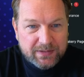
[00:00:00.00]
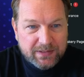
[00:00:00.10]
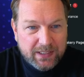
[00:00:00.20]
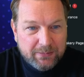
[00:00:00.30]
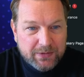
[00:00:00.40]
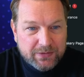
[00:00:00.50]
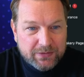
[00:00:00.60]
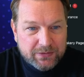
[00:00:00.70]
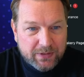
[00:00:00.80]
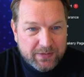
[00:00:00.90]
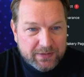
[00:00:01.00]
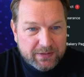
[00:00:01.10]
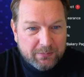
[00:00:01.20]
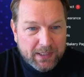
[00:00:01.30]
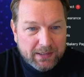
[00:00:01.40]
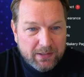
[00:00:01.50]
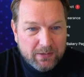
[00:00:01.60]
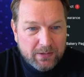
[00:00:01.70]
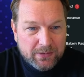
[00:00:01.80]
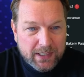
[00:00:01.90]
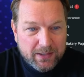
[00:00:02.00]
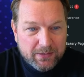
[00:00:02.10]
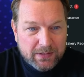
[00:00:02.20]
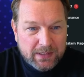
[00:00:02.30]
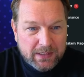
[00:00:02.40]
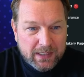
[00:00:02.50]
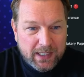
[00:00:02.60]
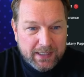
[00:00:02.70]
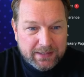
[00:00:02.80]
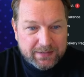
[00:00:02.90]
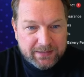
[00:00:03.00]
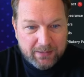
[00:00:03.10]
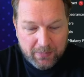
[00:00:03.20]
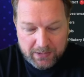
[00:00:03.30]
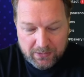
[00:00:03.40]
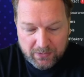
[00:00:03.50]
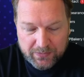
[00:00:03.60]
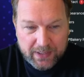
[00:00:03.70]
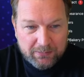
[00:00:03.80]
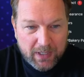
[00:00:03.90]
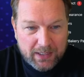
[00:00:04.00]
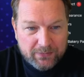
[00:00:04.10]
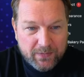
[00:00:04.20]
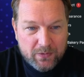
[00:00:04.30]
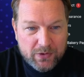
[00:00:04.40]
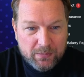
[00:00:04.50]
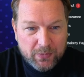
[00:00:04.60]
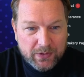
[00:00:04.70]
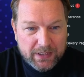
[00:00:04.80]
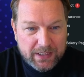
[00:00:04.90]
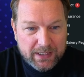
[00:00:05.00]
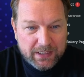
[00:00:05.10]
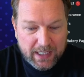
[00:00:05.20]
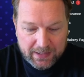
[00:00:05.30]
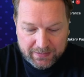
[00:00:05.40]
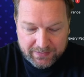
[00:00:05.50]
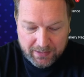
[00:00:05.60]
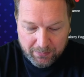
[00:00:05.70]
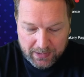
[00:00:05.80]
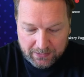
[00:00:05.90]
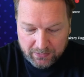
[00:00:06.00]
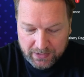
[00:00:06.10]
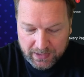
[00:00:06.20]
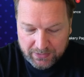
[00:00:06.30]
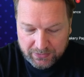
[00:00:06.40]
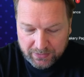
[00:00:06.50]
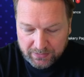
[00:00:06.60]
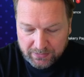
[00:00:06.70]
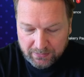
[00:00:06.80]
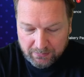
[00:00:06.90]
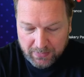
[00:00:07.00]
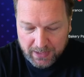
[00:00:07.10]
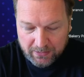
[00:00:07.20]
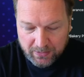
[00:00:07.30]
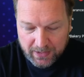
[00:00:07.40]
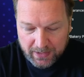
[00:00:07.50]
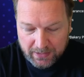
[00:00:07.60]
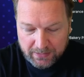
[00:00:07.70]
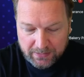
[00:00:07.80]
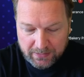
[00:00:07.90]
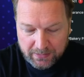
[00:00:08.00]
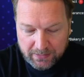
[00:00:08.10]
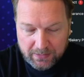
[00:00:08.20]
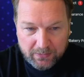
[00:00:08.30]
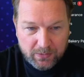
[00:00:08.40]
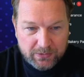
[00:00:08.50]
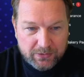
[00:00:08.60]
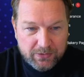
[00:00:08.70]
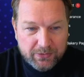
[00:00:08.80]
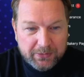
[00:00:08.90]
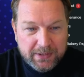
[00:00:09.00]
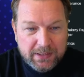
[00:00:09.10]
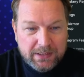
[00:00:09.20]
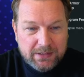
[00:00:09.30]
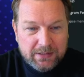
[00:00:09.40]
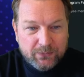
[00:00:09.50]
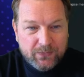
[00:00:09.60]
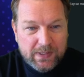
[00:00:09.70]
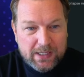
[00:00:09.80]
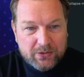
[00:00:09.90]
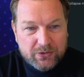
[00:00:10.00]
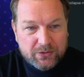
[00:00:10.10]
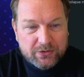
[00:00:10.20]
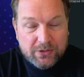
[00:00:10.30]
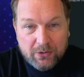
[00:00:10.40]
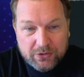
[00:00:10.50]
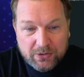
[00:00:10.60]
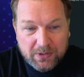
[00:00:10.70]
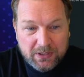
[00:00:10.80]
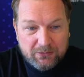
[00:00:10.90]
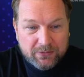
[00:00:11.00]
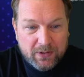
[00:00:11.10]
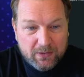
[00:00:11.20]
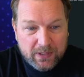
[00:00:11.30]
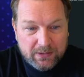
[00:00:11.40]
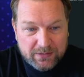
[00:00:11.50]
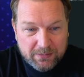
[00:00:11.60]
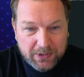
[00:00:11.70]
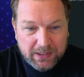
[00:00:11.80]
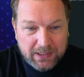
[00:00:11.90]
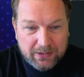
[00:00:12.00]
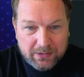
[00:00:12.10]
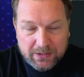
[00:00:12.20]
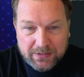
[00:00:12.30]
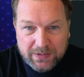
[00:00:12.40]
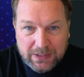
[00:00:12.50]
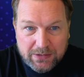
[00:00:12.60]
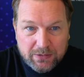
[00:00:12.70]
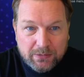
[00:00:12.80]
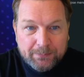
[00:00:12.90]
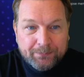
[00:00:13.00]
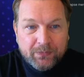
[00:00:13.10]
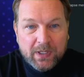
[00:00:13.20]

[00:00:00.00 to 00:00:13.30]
this image. So this is my logo now. I can set my contact, my phone number here. I can set my location, my way, 123. You can fill out your social info and you simply click on continue.